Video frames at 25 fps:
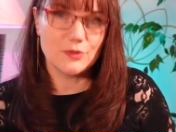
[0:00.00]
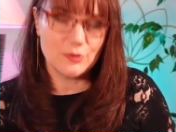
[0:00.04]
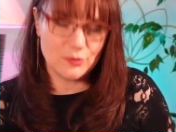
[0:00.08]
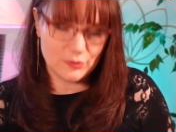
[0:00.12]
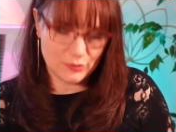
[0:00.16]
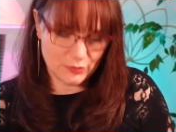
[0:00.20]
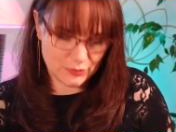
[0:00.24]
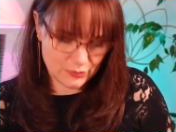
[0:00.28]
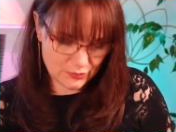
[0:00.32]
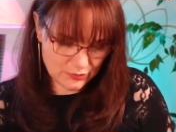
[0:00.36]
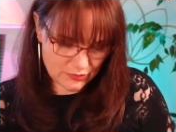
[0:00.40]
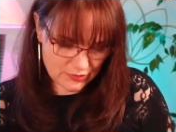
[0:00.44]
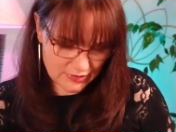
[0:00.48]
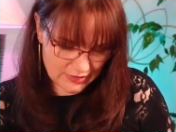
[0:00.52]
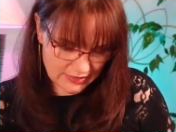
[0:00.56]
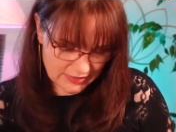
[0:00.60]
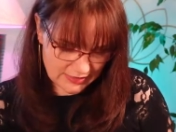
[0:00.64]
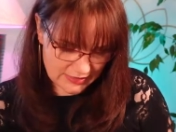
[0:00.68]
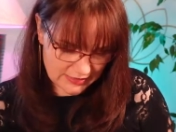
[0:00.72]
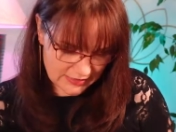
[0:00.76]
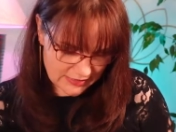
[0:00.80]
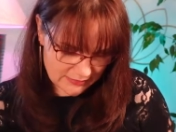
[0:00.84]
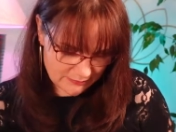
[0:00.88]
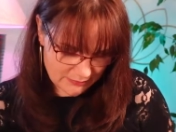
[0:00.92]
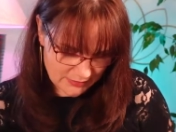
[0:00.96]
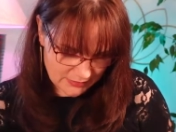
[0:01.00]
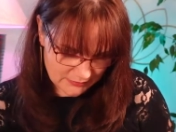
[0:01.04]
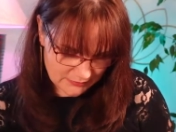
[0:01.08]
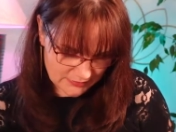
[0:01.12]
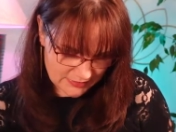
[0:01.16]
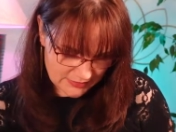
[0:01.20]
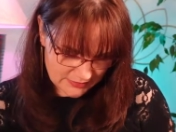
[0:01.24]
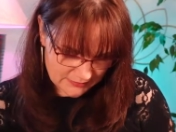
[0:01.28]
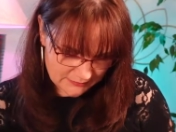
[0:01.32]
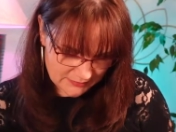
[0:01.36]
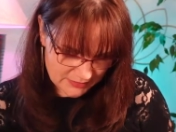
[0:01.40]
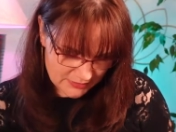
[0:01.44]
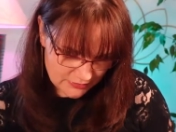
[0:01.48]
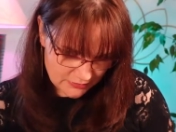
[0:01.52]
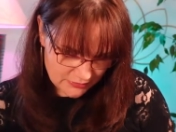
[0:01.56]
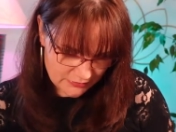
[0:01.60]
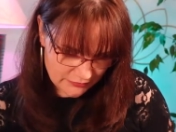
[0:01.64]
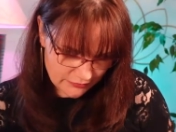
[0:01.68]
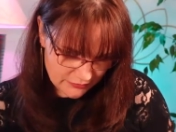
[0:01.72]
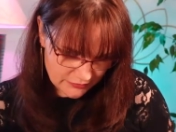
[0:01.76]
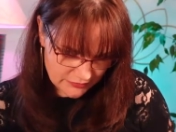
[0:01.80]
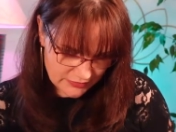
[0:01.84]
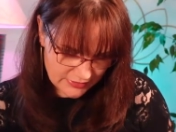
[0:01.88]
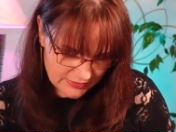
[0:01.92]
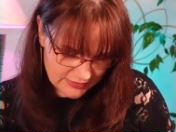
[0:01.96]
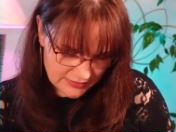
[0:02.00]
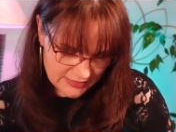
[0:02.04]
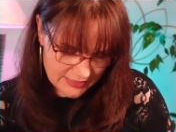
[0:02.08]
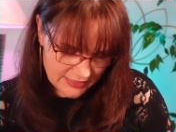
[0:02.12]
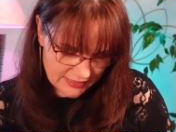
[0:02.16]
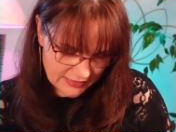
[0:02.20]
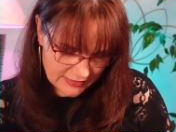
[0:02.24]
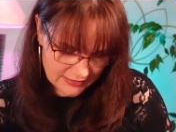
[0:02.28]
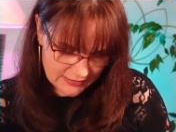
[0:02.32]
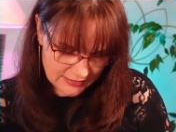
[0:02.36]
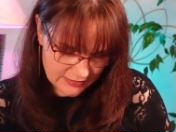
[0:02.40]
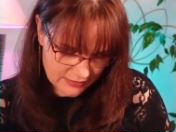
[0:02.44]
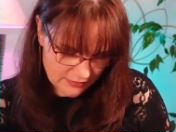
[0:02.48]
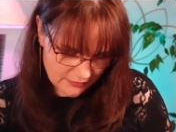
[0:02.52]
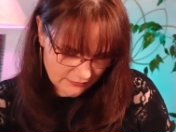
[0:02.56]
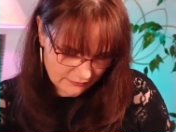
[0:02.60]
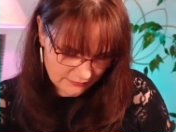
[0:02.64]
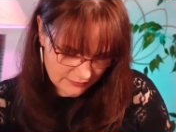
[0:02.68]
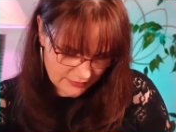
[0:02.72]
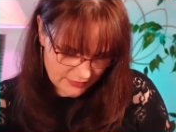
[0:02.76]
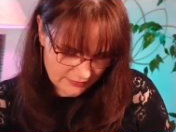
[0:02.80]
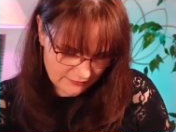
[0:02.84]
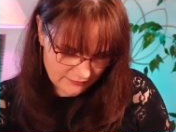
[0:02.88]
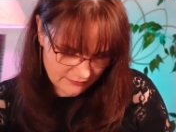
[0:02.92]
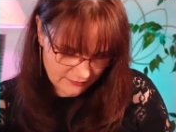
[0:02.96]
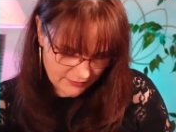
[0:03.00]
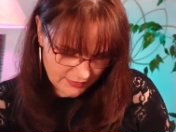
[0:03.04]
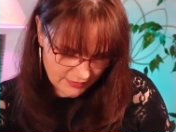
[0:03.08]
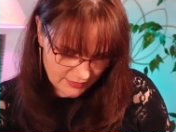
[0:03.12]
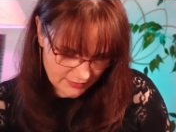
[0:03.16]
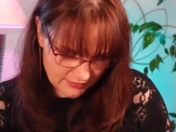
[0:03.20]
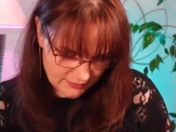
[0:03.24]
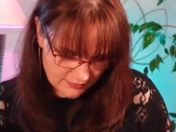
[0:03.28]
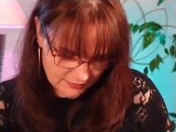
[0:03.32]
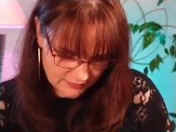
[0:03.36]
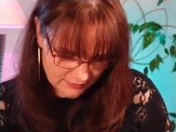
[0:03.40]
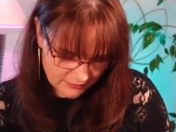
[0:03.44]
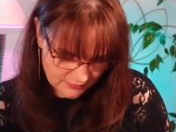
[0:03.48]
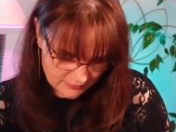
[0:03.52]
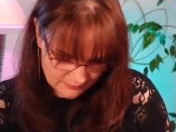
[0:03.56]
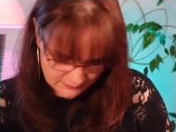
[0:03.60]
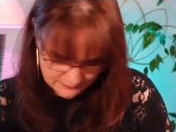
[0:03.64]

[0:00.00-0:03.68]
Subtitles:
do you think about them? Sorry for the length of the video.